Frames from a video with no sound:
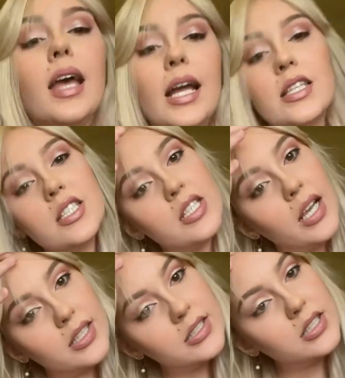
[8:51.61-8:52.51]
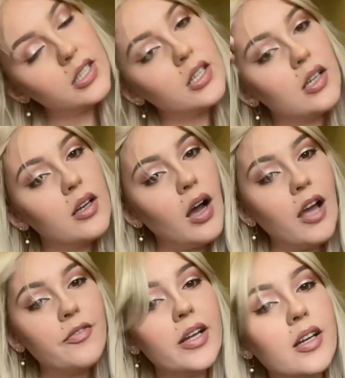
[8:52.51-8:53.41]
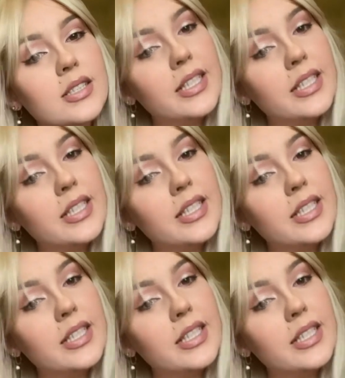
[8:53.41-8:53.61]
It's just, I think because